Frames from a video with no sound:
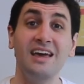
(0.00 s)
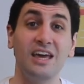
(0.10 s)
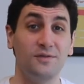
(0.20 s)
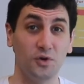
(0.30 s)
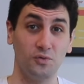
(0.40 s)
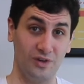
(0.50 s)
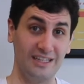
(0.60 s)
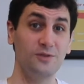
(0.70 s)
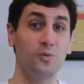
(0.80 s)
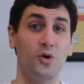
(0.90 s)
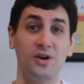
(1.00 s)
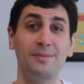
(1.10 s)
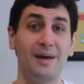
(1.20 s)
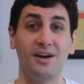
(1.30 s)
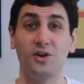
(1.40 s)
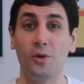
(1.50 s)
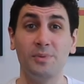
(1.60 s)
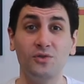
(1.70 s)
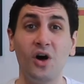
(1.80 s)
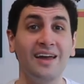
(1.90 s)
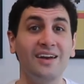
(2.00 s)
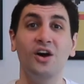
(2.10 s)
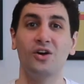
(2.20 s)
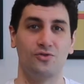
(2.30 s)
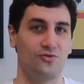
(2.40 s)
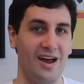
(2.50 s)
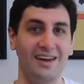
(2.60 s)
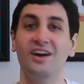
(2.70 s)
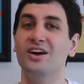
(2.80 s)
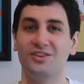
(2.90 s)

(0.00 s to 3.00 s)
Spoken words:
If you're really worried about copyright, great.